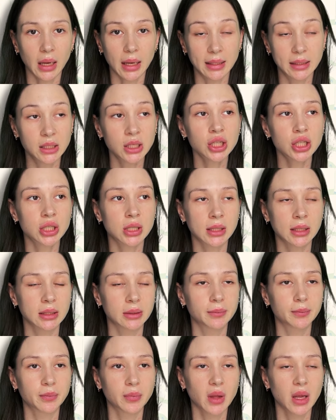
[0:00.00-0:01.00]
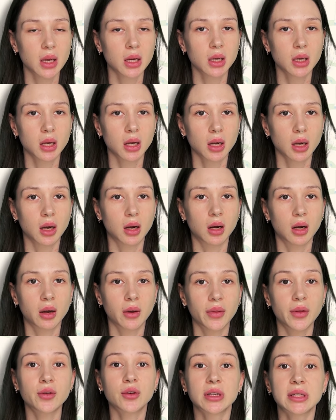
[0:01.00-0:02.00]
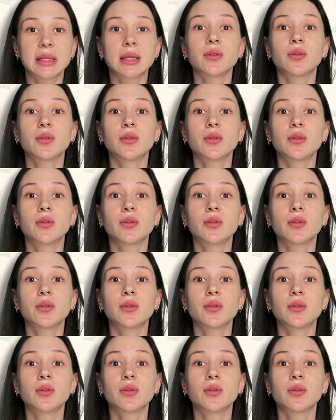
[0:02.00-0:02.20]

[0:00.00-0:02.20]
Additionally, there is